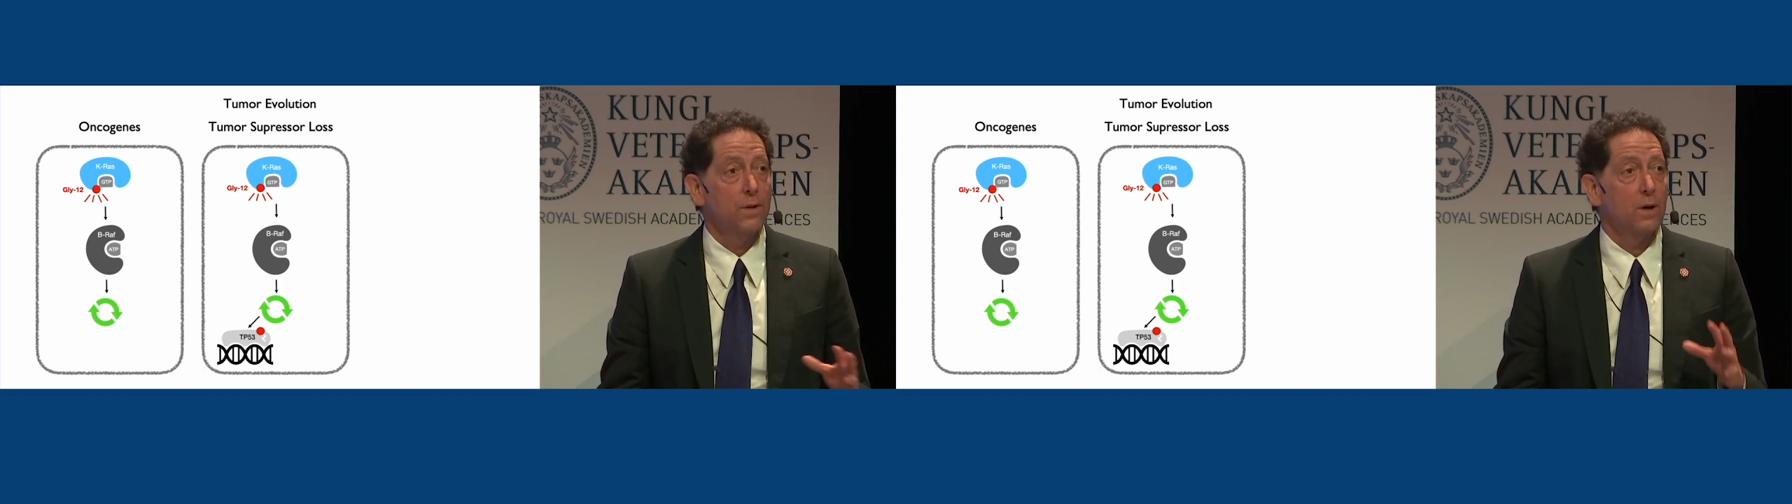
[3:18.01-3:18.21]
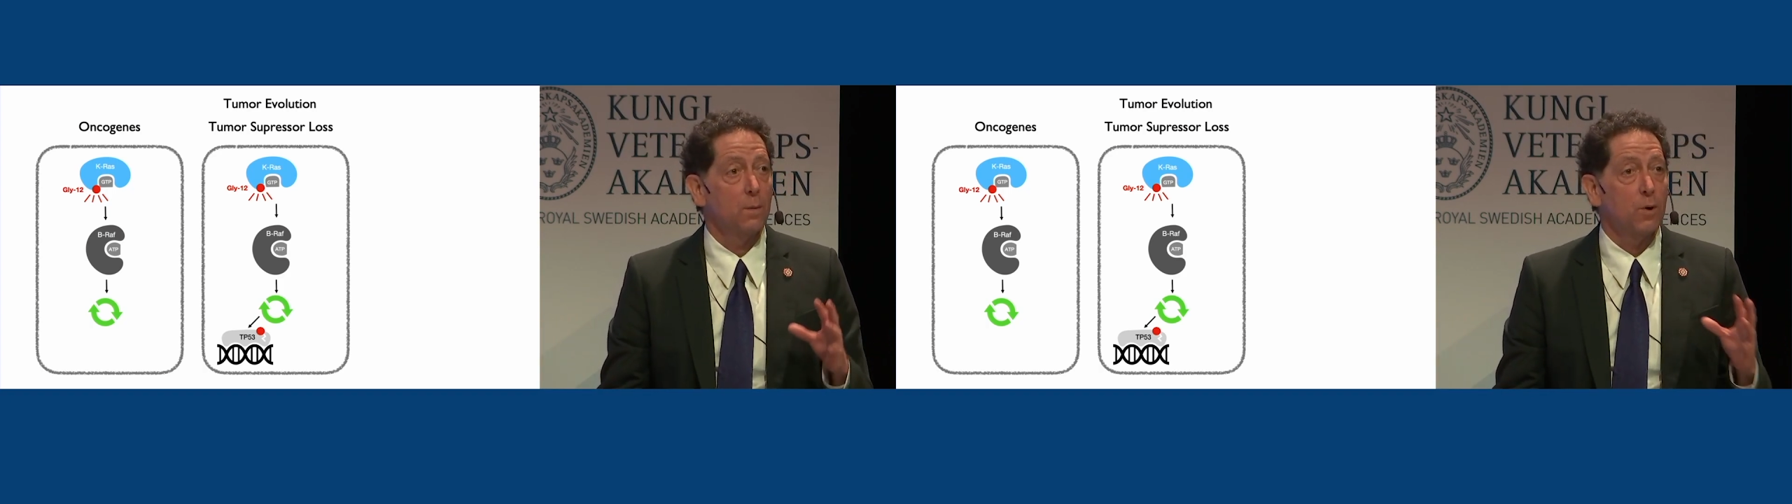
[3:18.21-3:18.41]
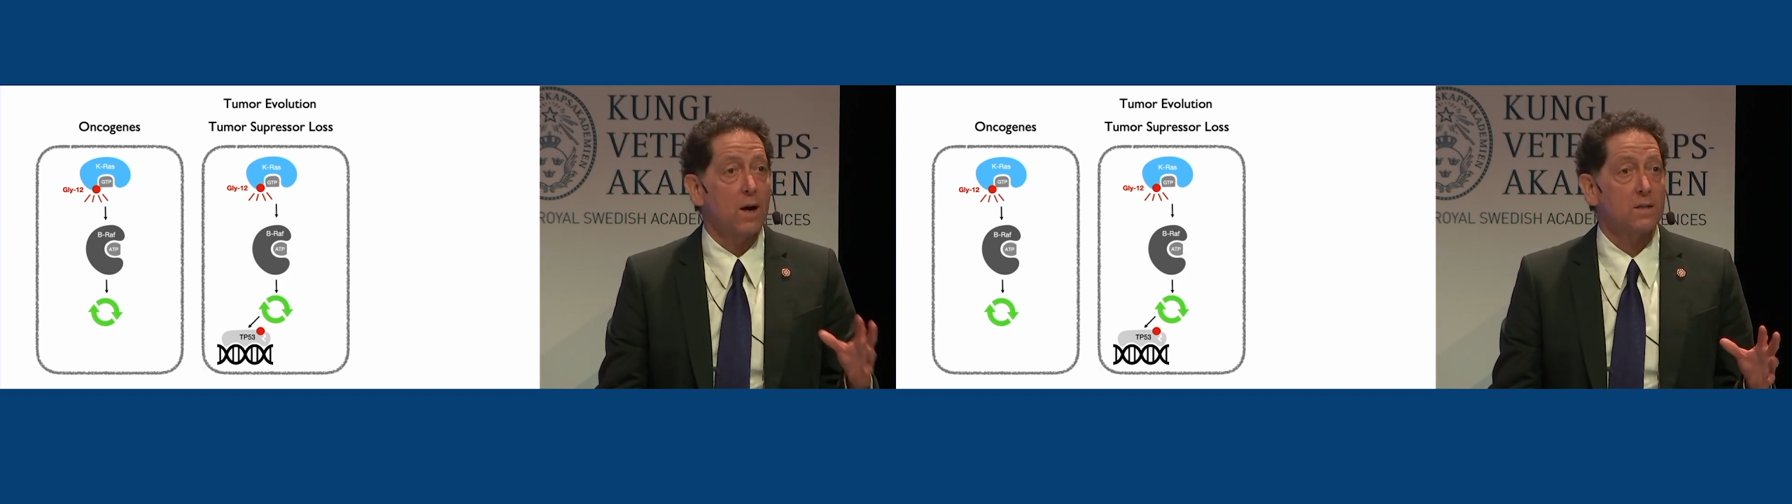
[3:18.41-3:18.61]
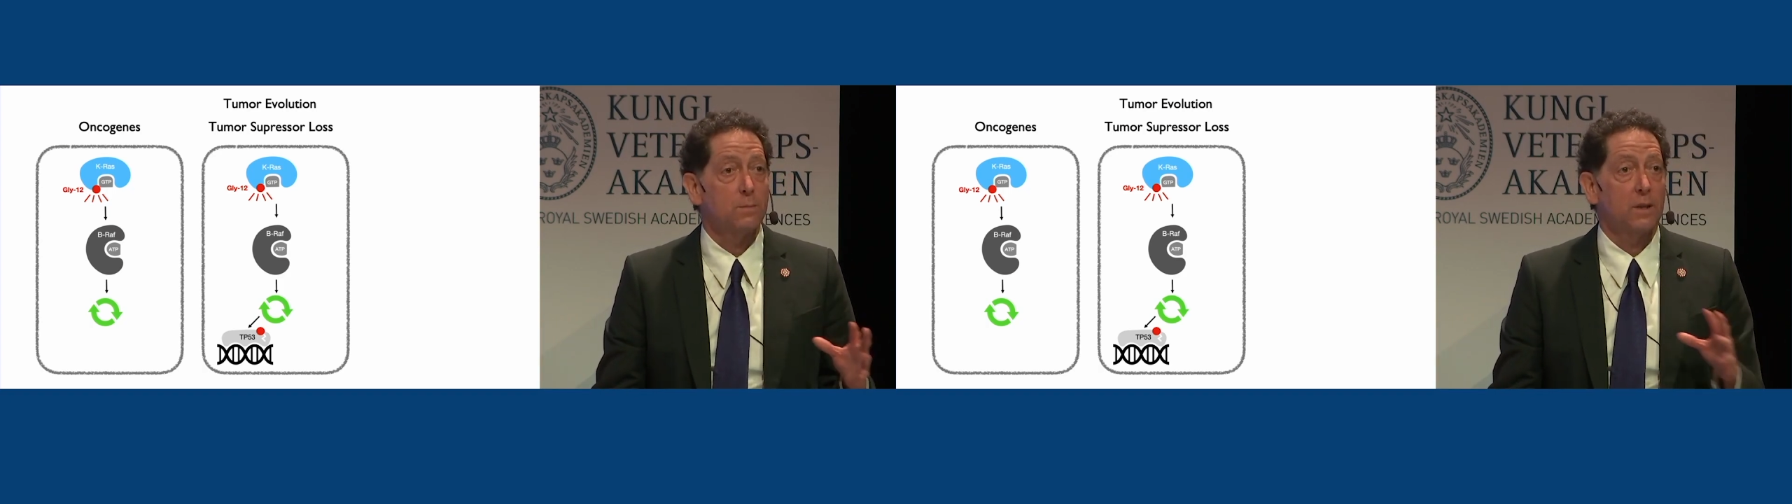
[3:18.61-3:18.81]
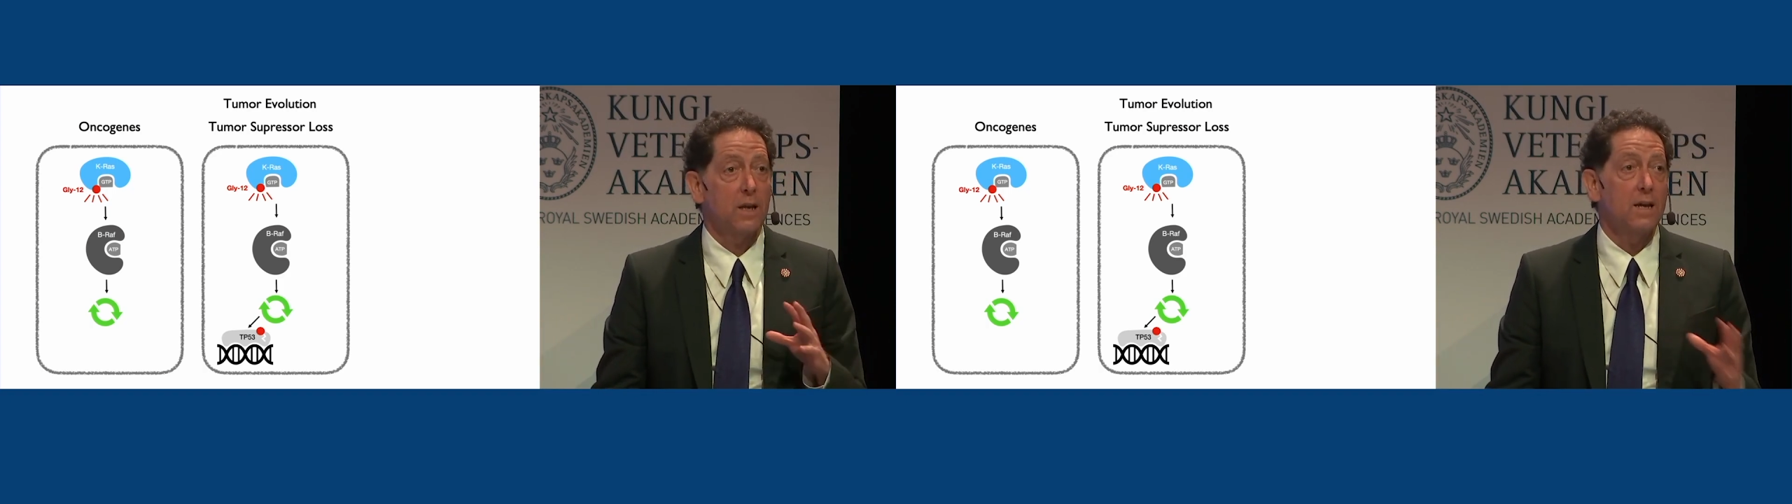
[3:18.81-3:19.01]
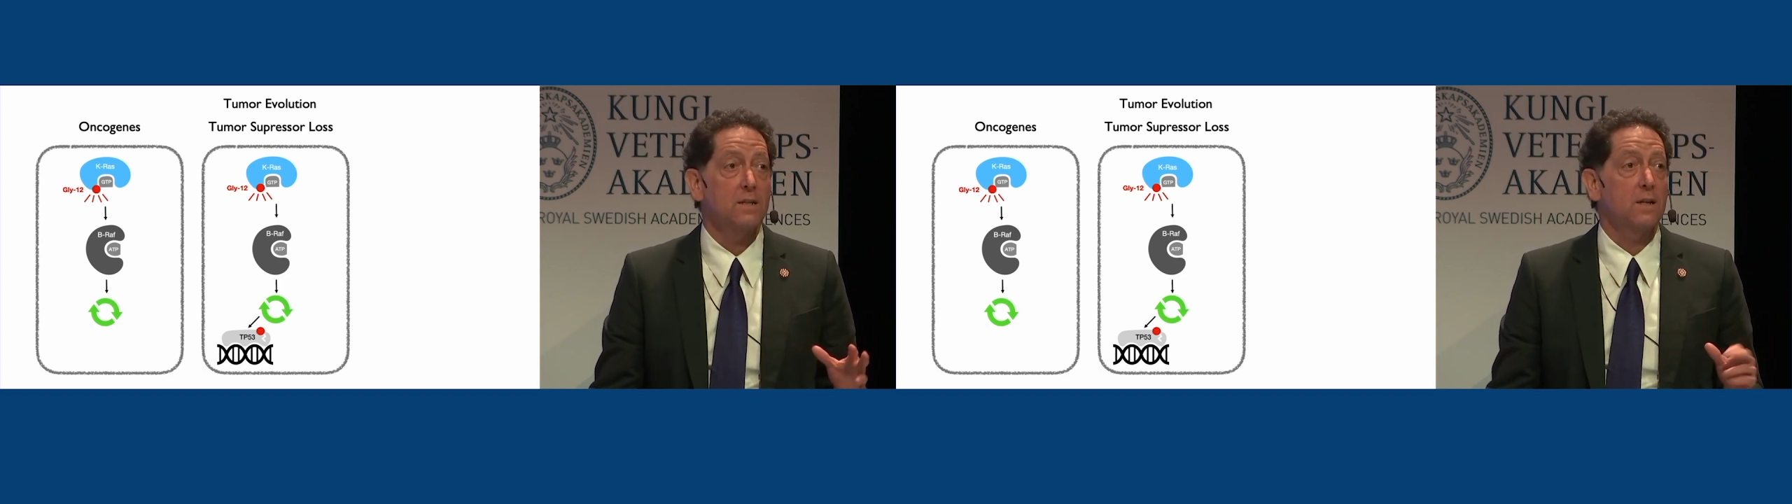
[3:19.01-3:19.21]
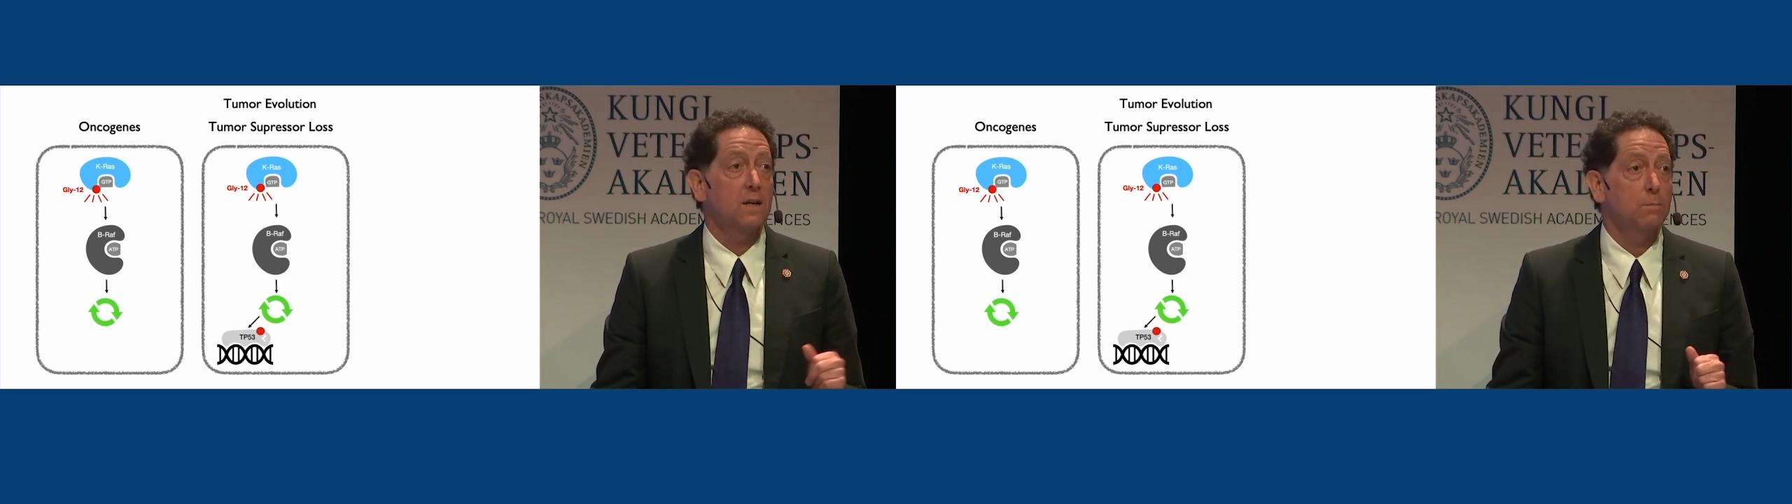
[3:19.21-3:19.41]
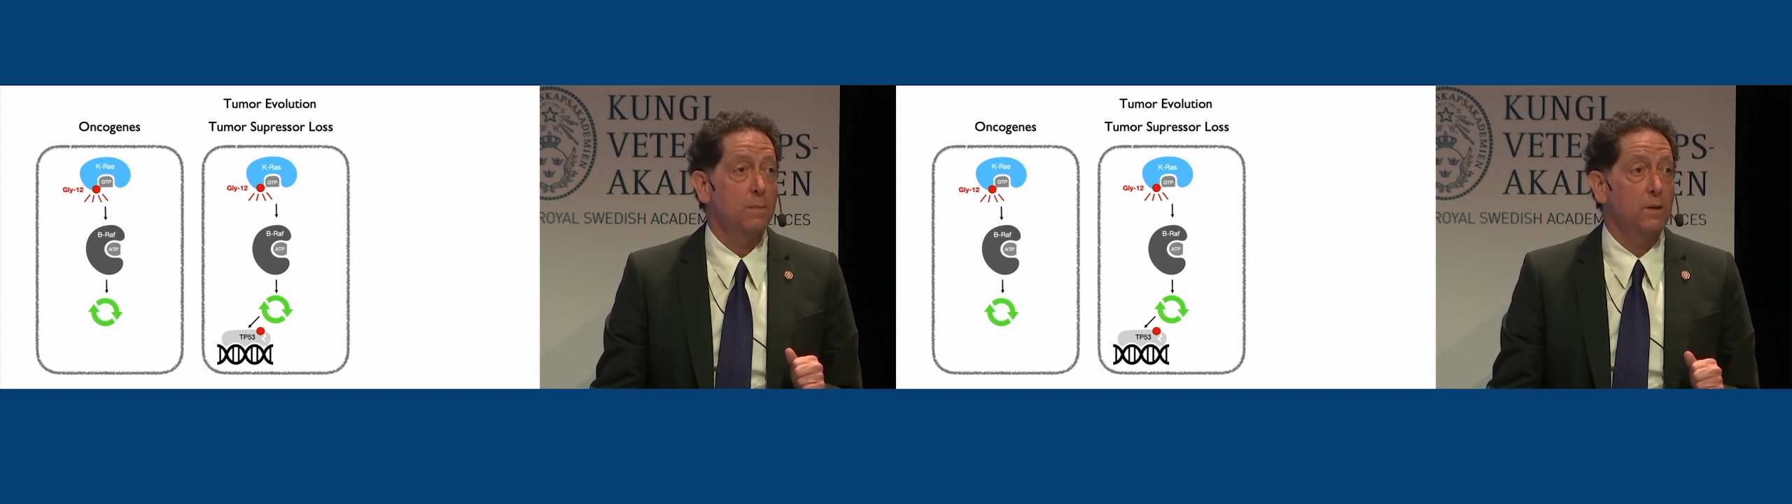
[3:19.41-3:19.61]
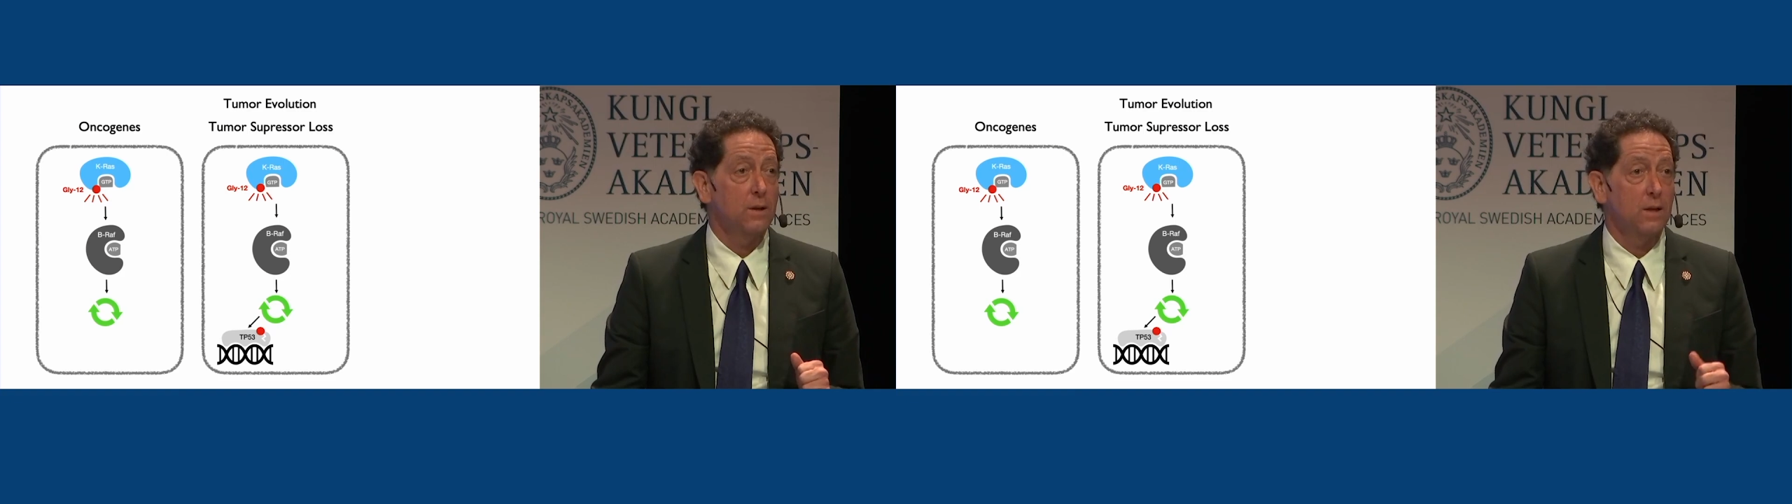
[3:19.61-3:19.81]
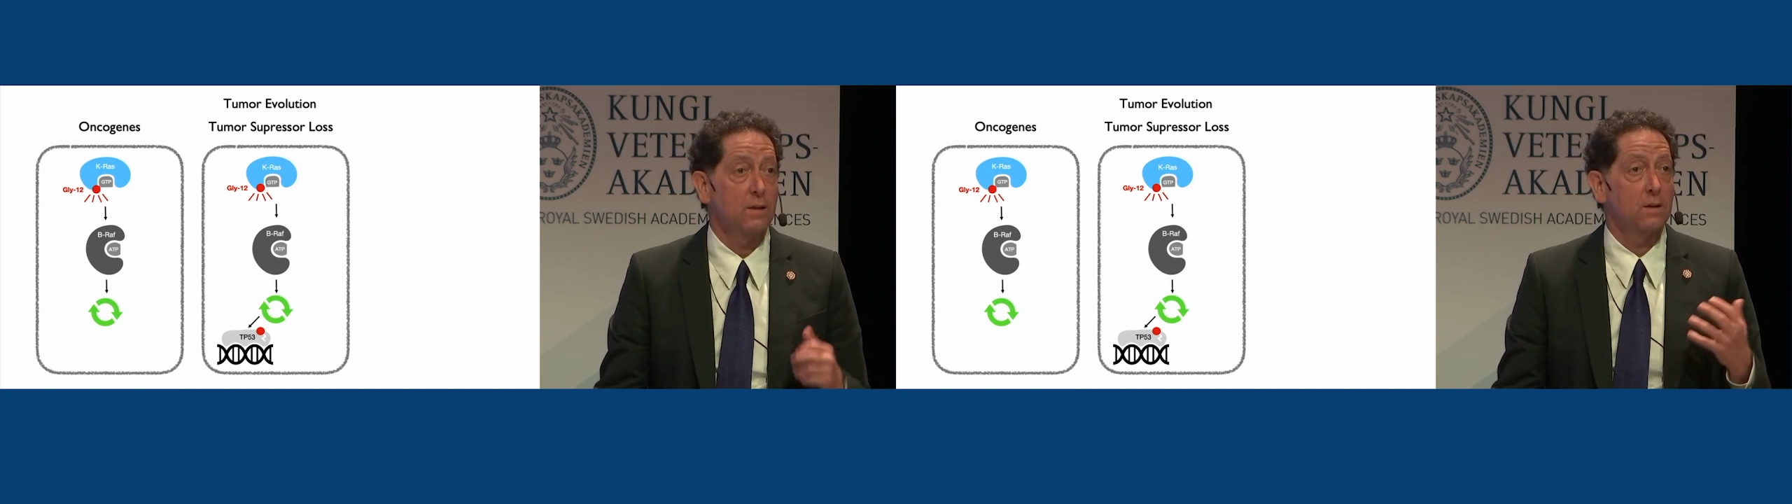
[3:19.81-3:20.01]
there are approximately 18
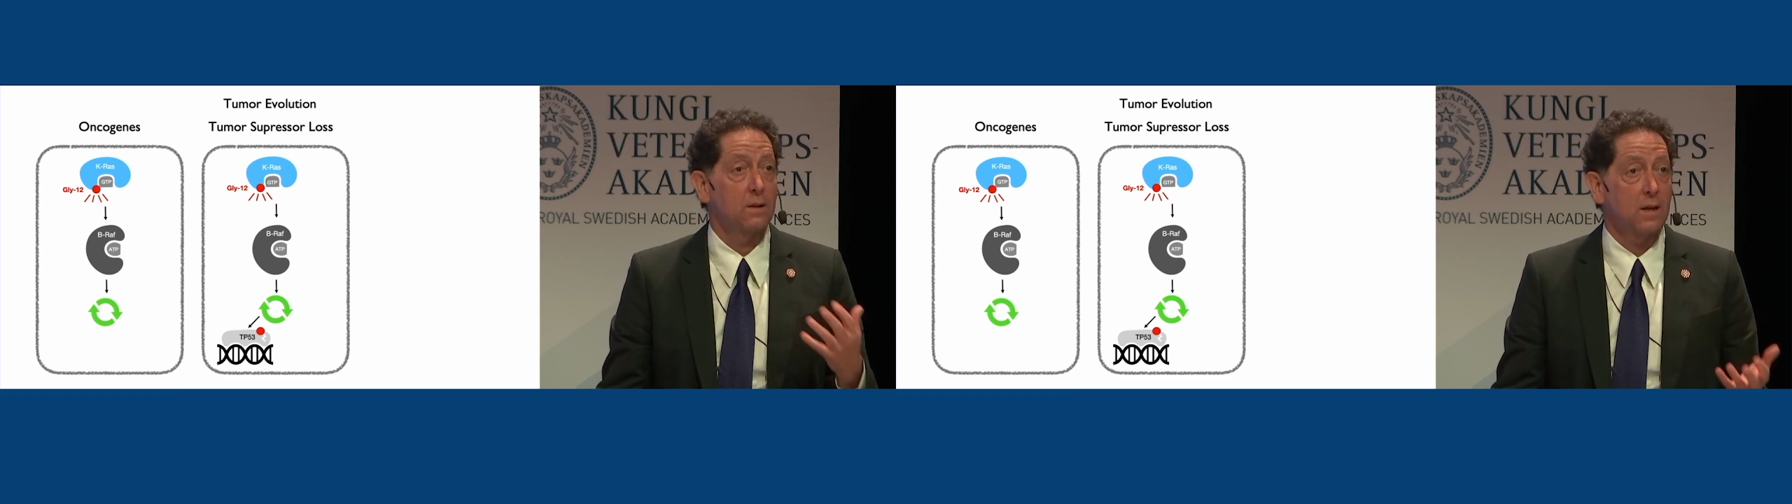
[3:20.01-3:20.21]
million